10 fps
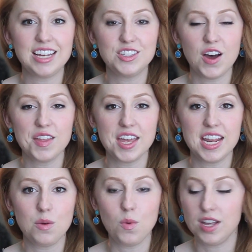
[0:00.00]
I saw
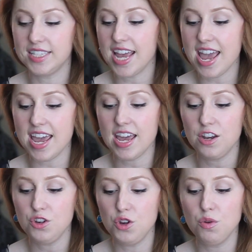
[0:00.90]
that it was
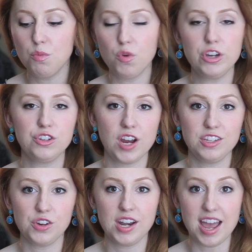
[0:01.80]
a new
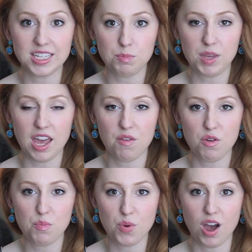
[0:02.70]
moisturizer and S P
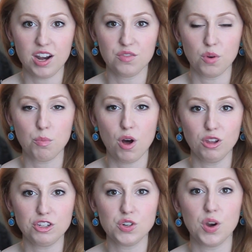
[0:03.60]
F product from
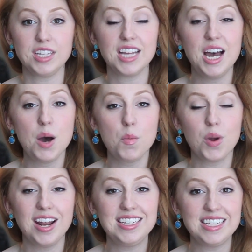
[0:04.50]
Paula's Choice.
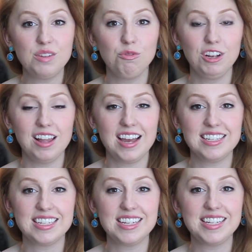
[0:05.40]
What I didn't
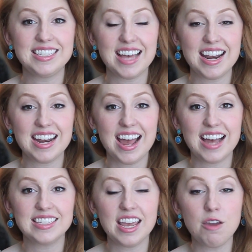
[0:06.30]
realize is that it
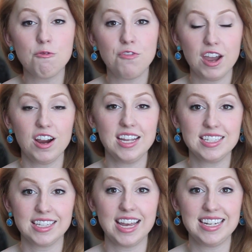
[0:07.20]
has a very
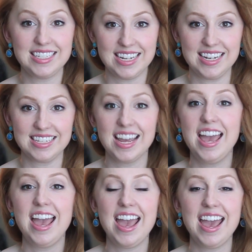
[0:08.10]
slight tint.
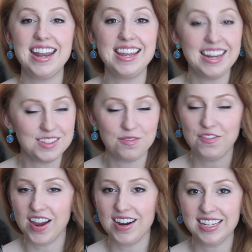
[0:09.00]
And it is
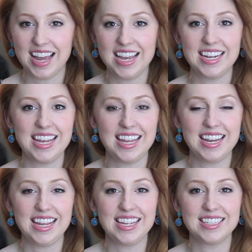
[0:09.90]
very light.
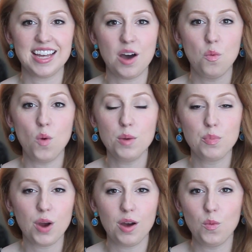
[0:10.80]
It is a
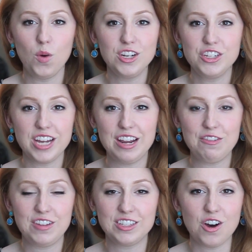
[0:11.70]
one, pro one
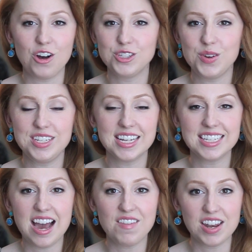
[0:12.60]
shade fits all, so it
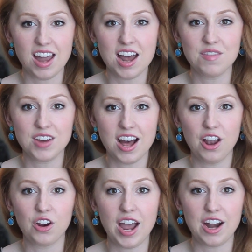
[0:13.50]
doesn't have a lot of
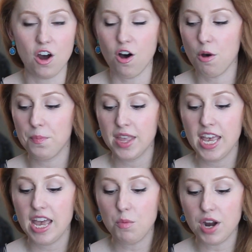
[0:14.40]
color at all.
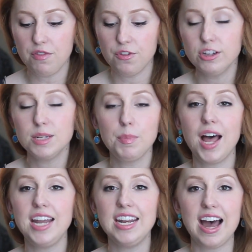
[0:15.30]
And when I first
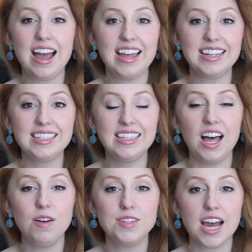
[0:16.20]
applied it, I
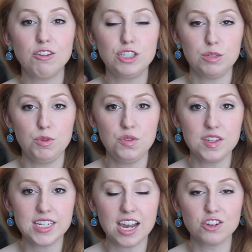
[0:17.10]
loved how smooth
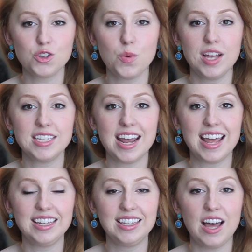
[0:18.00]
the texture was, and
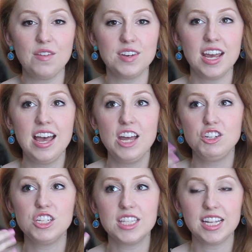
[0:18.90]
I loved
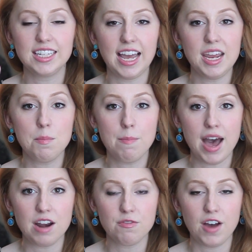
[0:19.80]
just the light
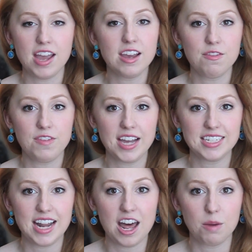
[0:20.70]
mattifying
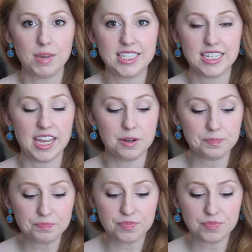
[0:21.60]
effect it had on my skin.